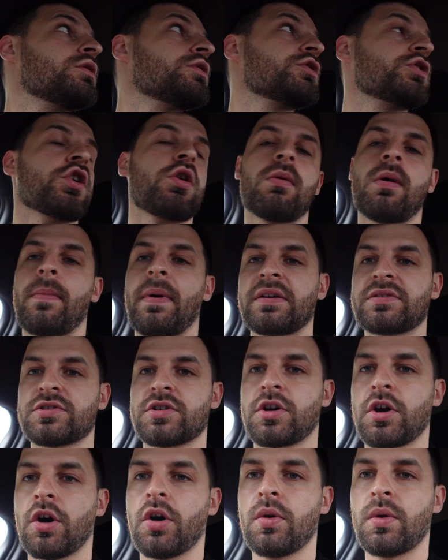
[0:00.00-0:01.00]
So I'm about to
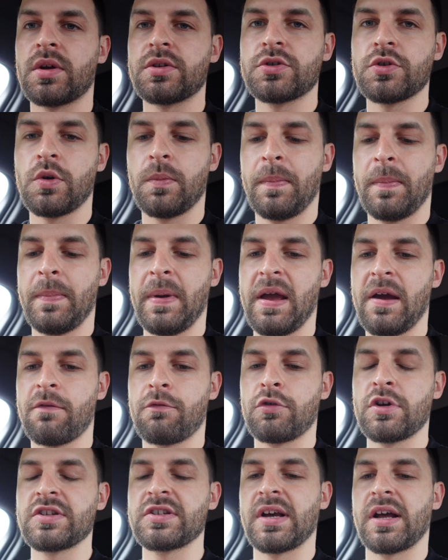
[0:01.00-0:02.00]
go and do a bit
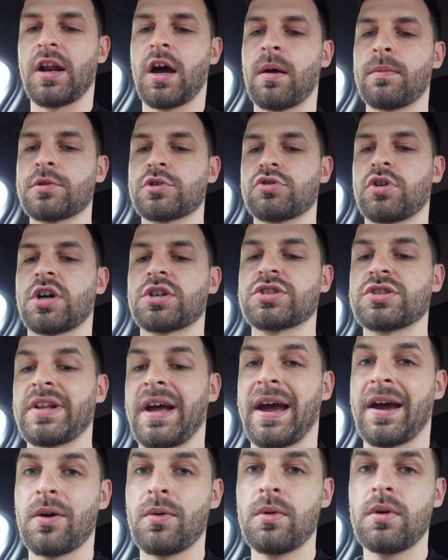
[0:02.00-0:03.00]
of retail arbitrage
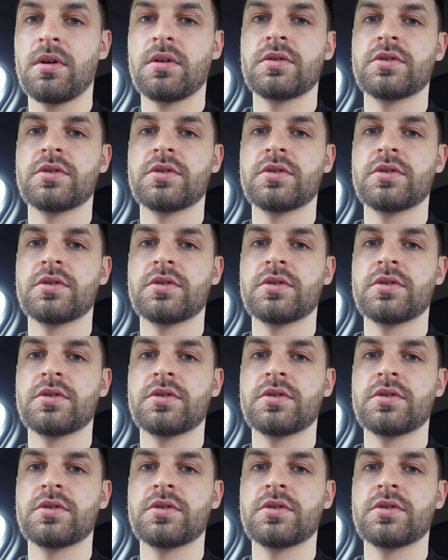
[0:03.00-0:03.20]
now.